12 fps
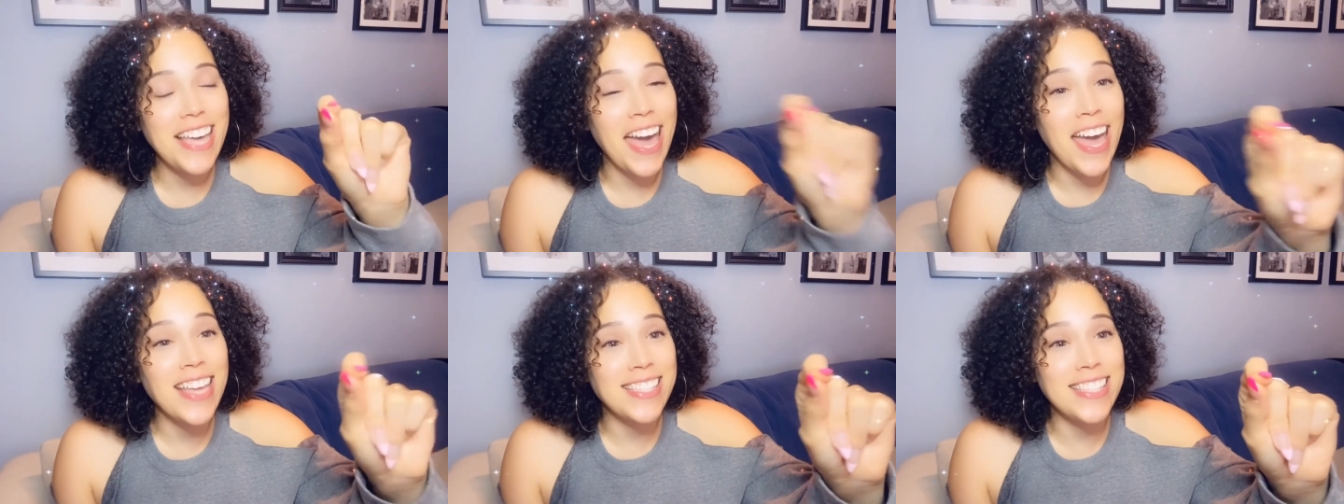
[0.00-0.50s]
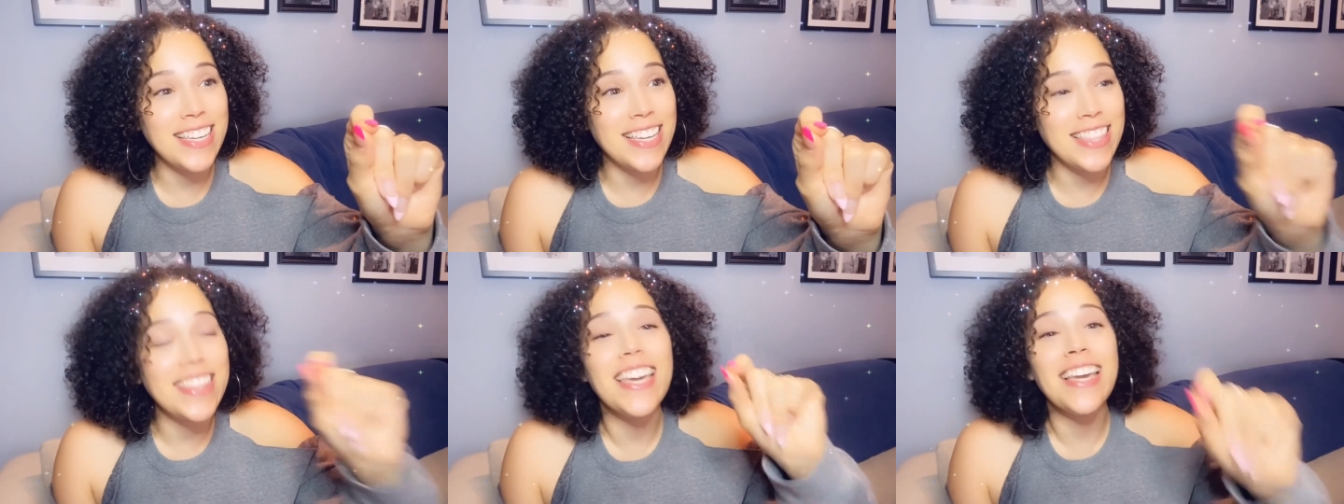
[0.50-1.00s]
as the
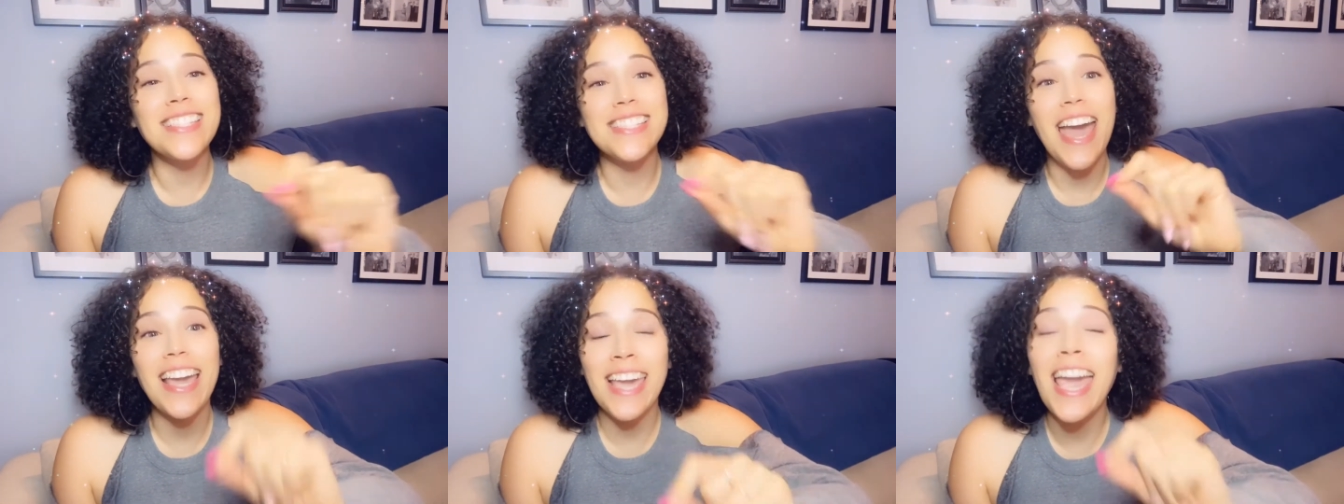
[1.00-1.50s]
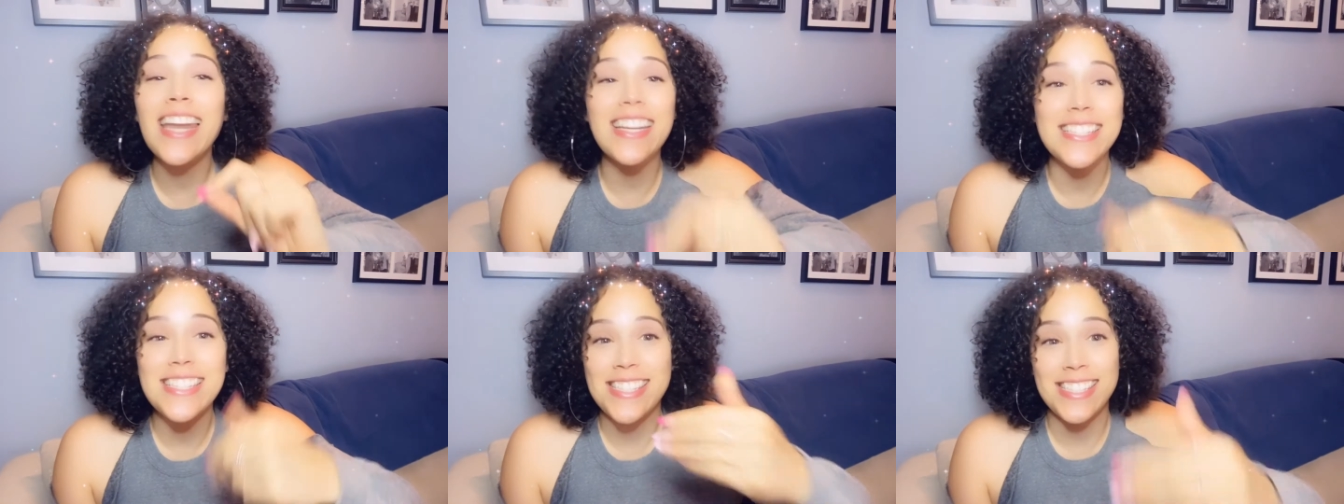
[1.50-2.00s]
things that
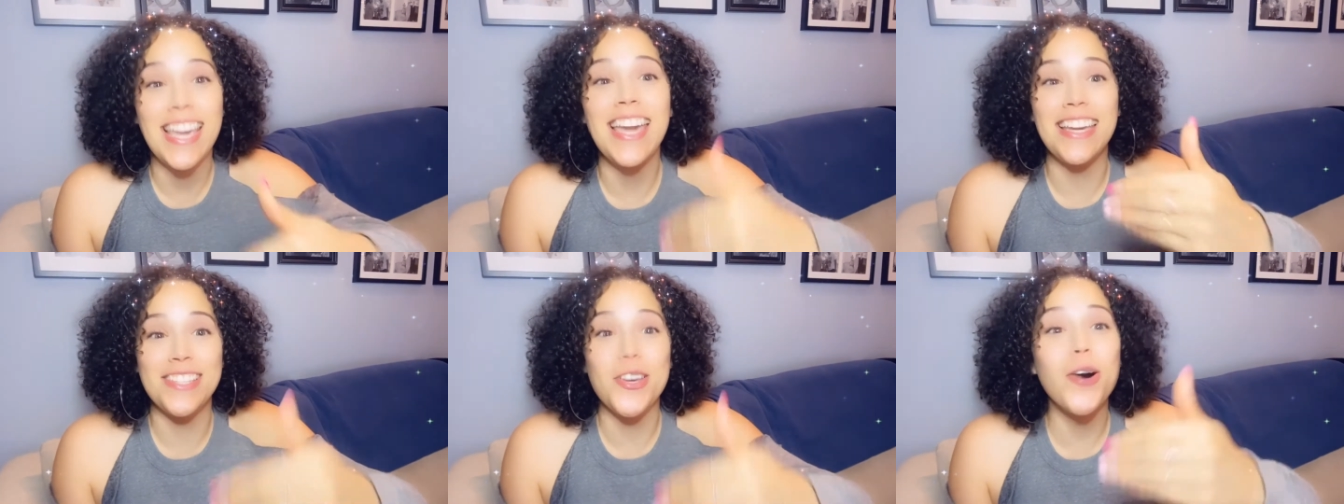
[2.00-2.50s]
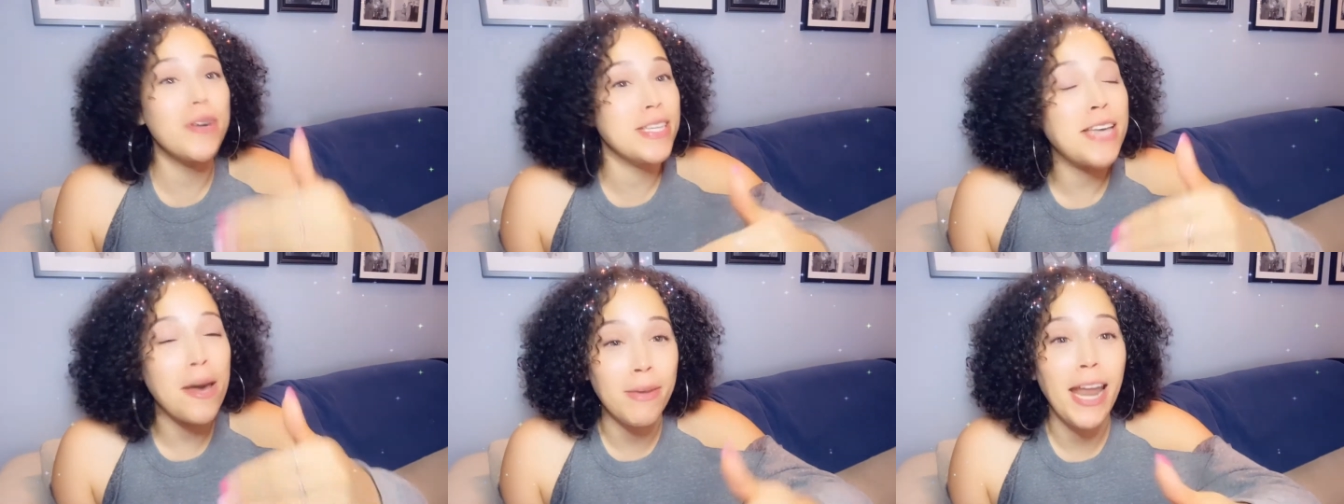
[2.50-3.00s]
Candace is saying is always
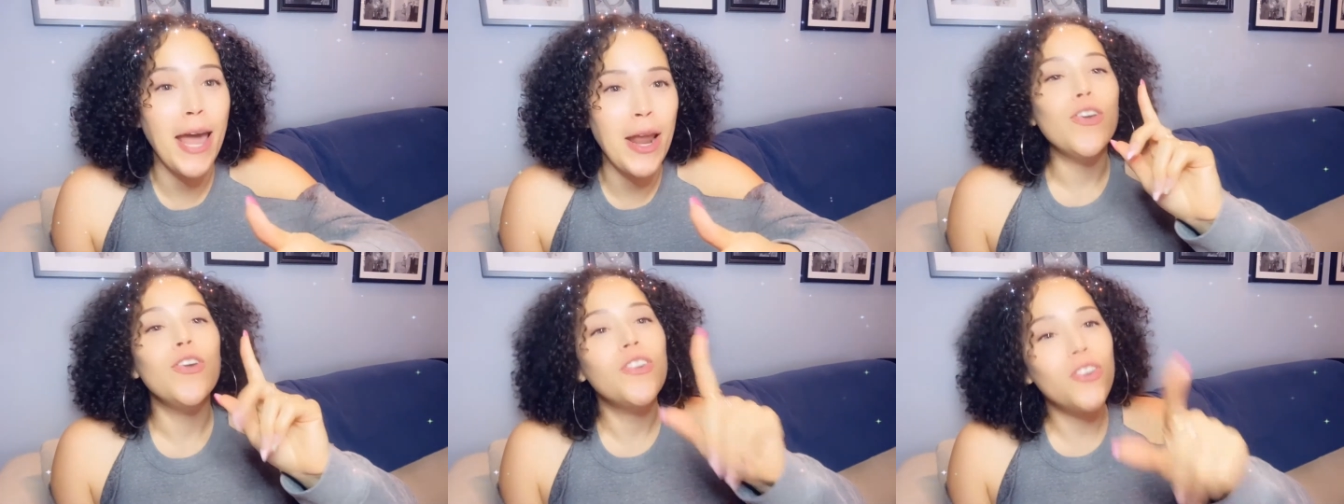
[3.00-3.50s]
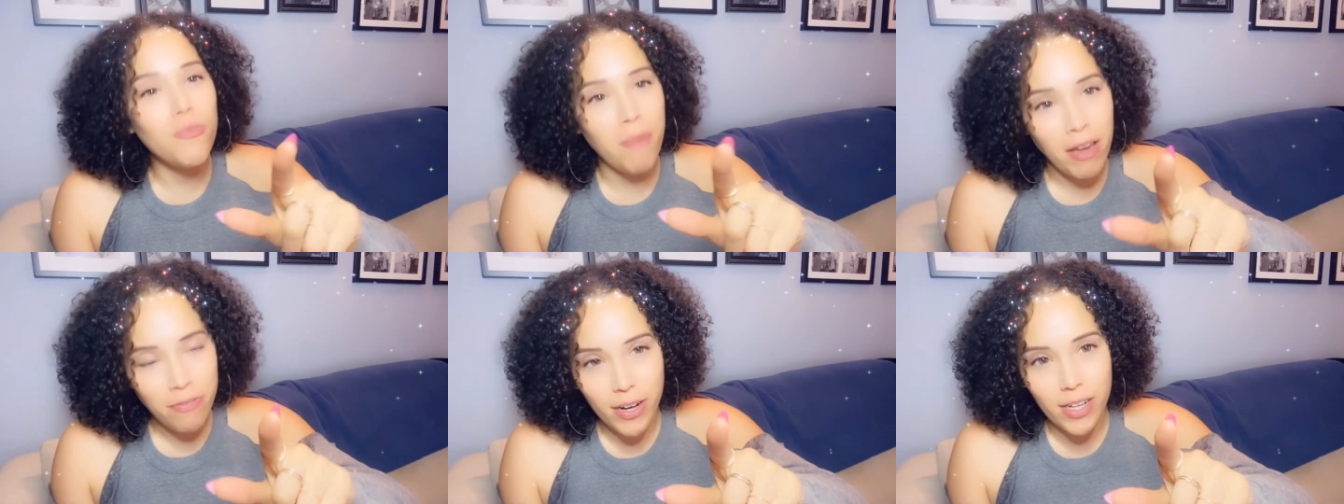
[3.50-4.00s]
coming at her. You,
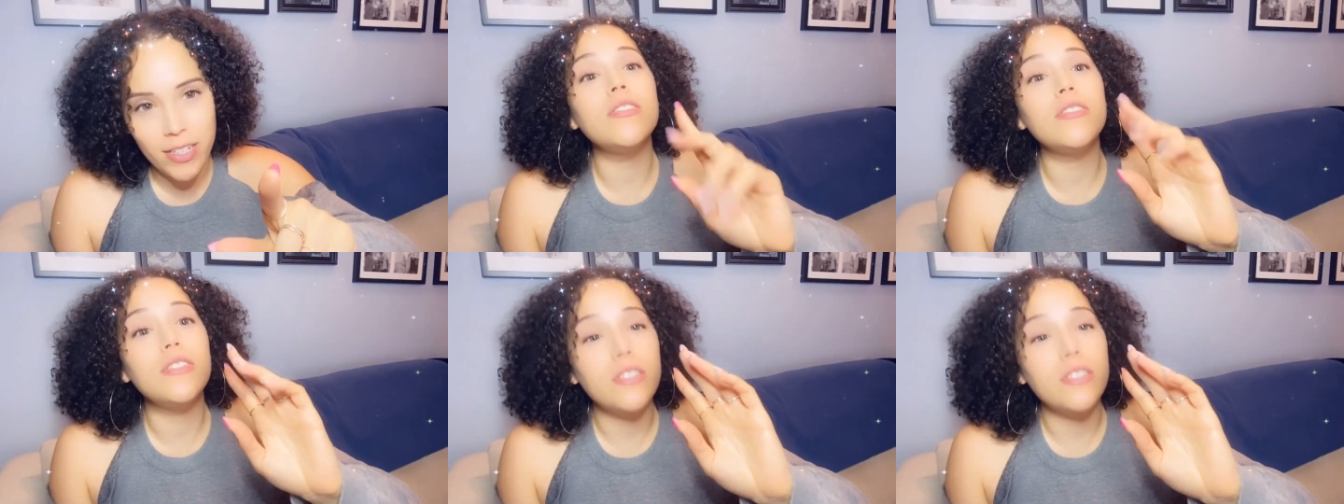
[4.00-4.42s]
my friend,